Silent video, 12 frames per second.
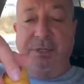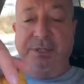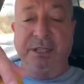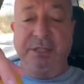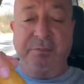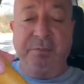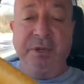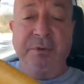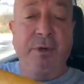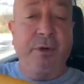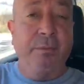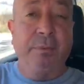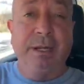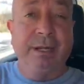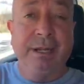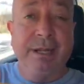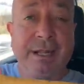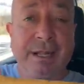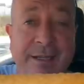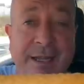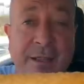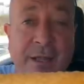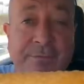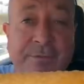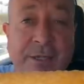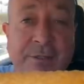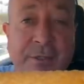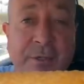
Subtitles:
said spring roll, but I can't lie, folks.